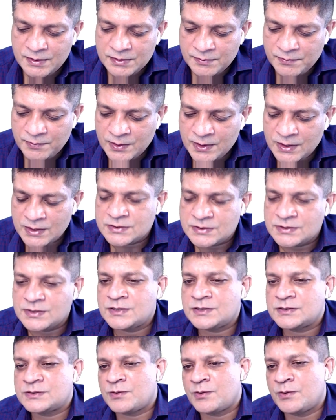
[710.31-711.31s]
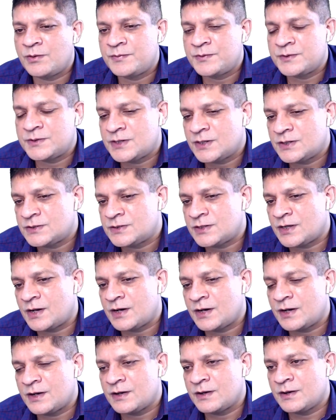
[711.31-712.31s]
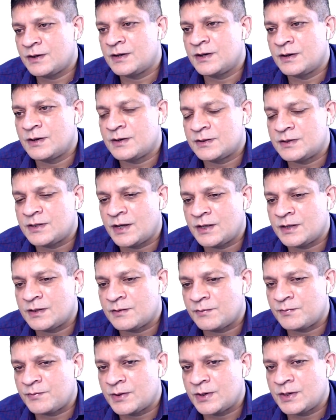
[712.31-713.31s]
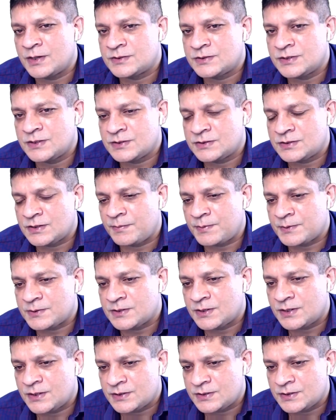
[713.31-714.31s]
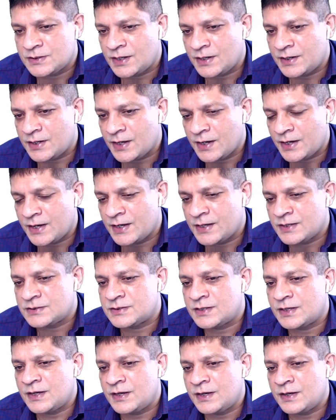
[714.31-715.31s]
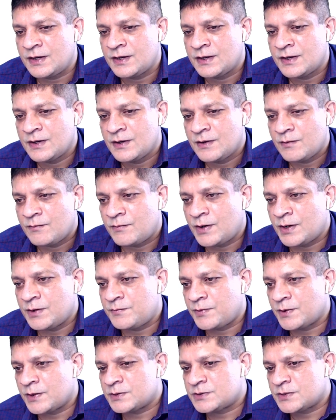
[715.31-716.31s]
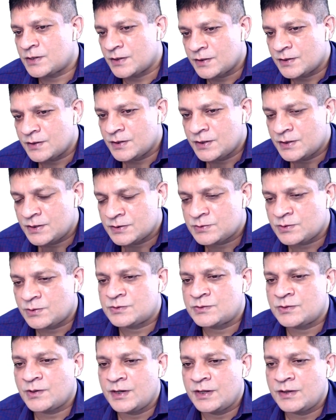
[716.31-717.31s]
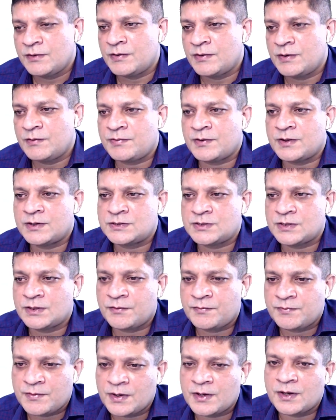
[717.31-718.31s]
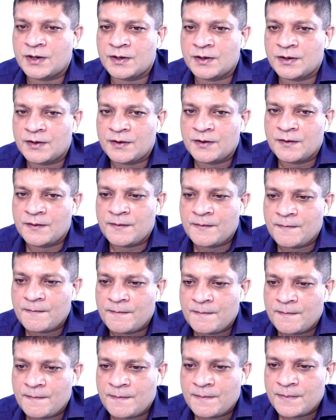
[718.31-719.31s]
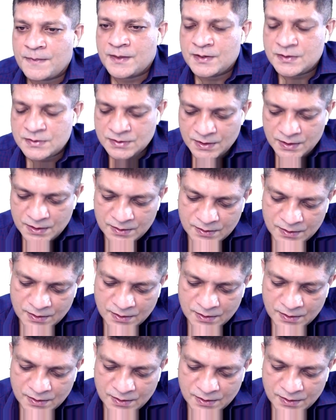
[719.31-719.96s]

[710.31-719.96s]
The Fourier series coefficients are the Fourier series representation that ak is a what function? It is also an even function of k, isn't it?